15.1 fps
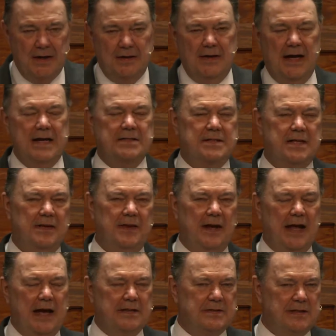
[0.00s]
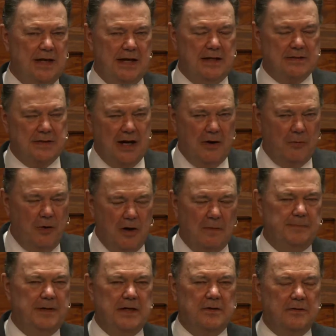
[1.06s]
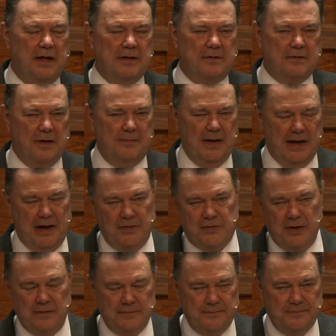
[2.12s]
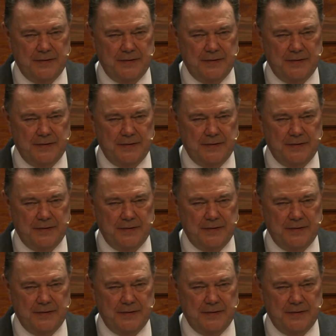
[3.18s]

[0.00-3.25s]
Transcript: Yes, in the last days there will be great tribulation.